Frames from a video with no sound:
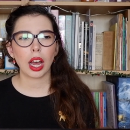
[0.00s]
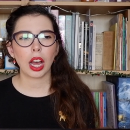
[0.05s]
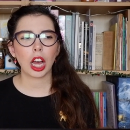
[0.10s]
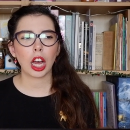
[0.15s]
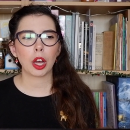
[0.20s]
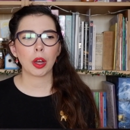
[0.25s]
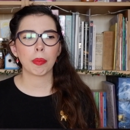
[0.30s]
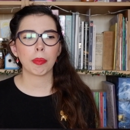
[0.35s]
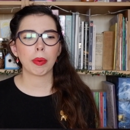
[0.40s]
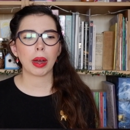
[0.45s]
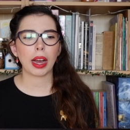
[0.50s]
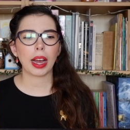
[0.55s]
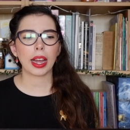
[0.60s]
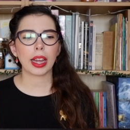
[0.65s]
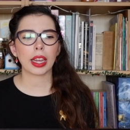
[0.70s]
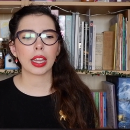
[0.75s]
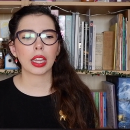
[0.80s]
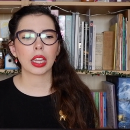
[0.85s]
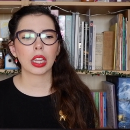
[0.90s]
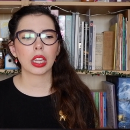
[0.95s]

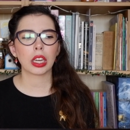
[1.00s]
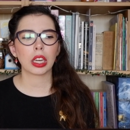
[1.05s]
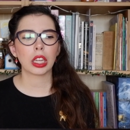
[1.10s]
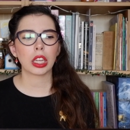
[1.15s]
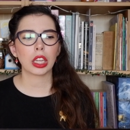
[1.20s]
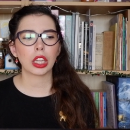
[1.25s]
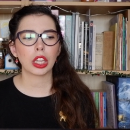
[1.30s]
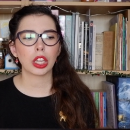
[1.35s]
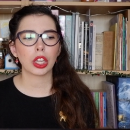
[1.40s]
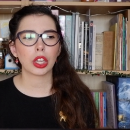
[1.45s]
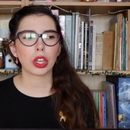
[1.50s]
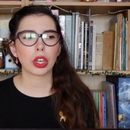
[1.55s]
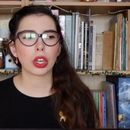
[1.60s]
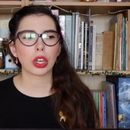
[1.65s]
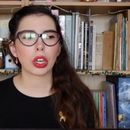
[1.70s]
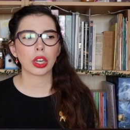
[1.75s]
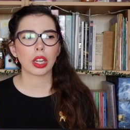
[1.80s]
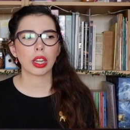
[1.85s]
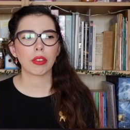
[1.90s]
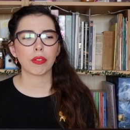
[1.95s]
I can
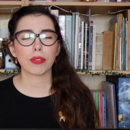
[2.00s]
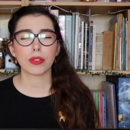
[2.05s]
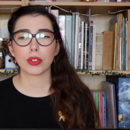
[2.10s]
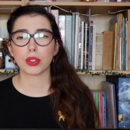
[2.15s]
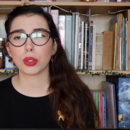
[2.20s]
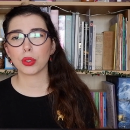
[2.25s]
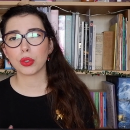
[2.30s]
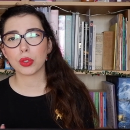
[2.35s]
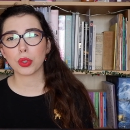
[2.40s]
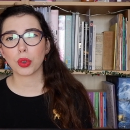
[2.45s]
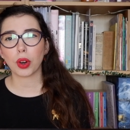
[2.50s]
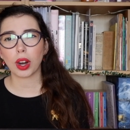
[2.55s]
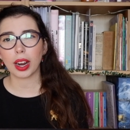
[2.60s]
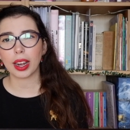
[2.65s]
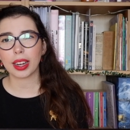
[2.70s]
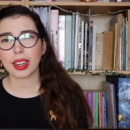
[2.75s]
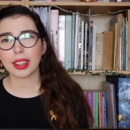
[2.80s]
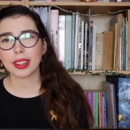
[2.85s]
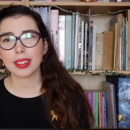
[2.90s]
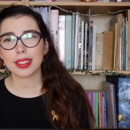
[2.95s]
hear if Zeus
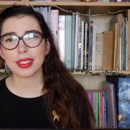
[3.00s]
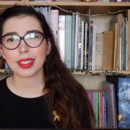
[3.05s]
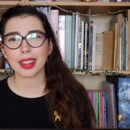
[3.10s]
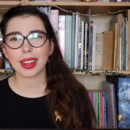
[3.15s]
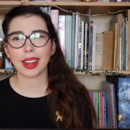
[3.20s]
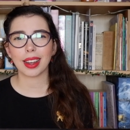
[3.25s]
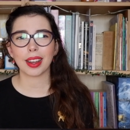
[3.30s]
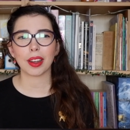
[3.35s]
cries.